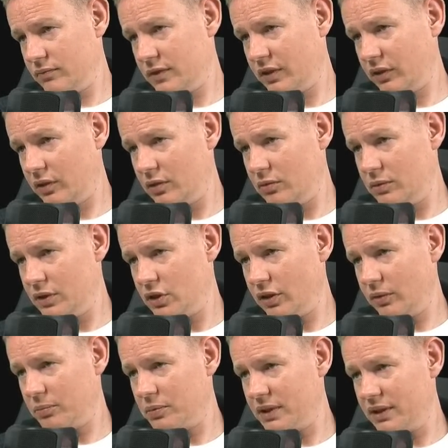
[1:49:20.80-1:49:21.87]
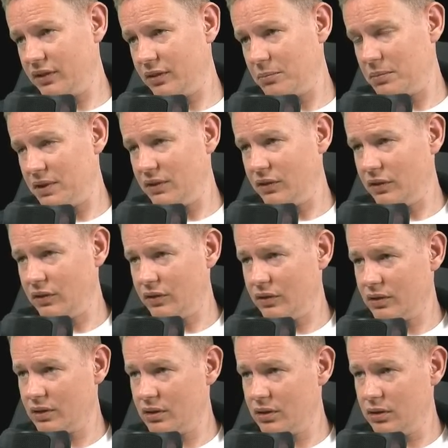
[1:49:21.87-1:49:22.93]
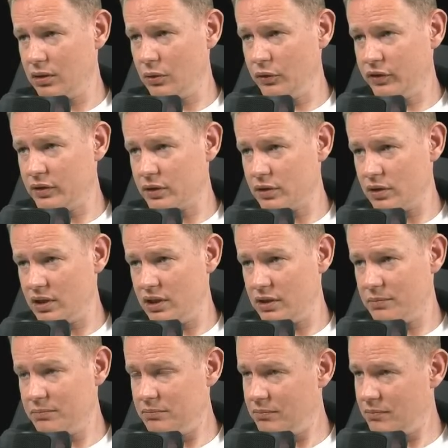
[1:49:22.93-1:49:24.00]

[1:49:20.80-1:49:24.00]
So we'll just bring some pieces closer to here